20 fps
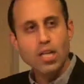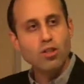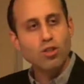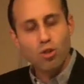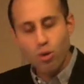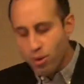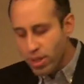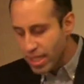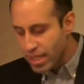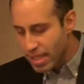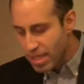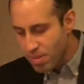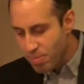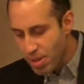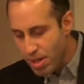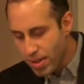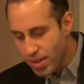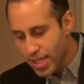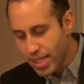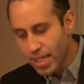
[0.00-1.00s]
During this
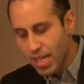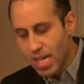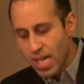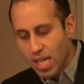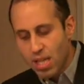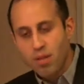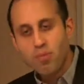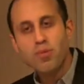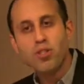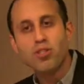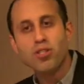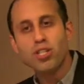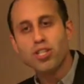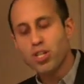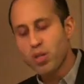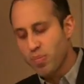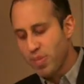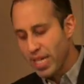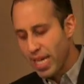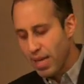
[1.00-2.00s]
period, the
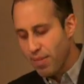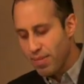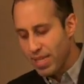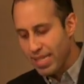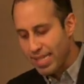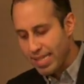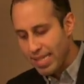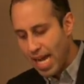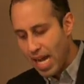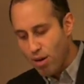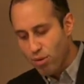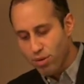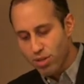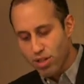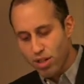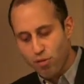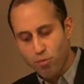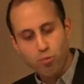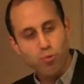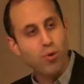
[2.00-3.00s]
musician became the
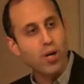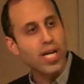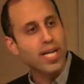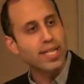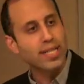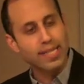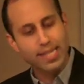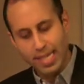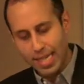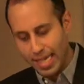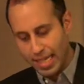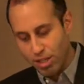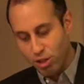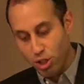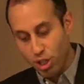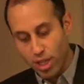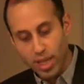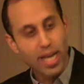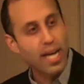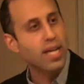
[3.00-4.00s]
sound of brands like
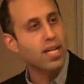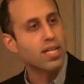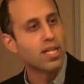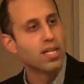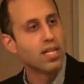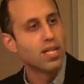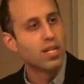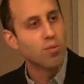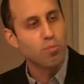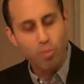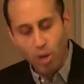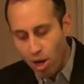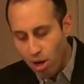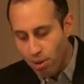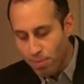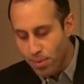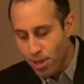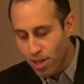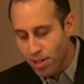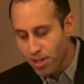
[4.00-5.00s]
Gillette,
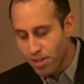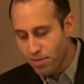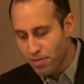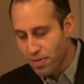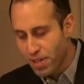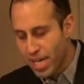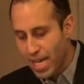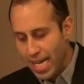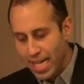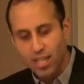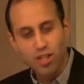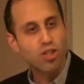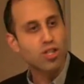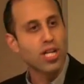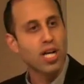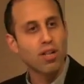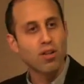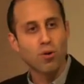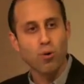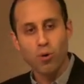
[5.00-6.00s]
Palmolive, and
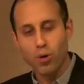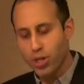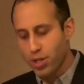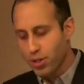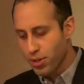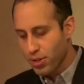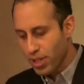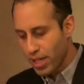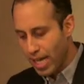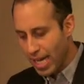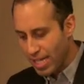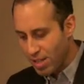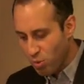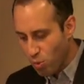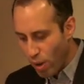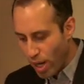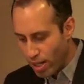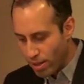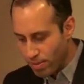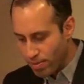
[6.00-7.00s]
Shell oil as
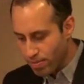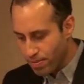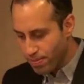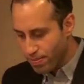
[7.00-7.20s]
well.